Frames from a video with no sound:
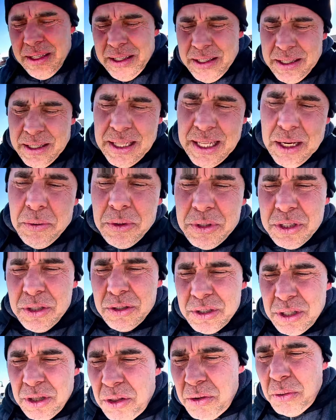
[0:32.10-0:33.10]
And that was
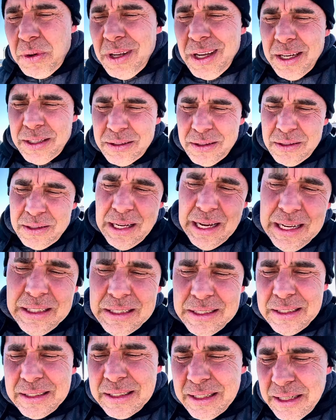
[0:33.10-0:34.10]
using three
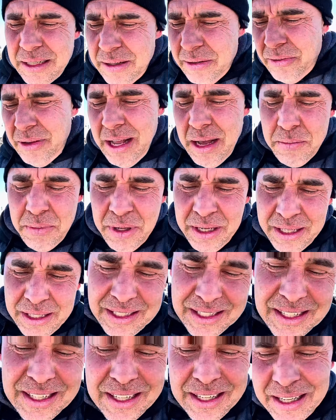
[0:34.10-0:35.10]
exercises, flat
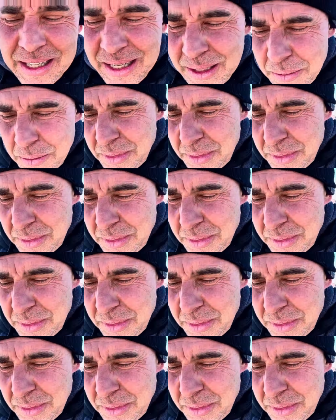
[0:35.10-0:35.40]
bench, incline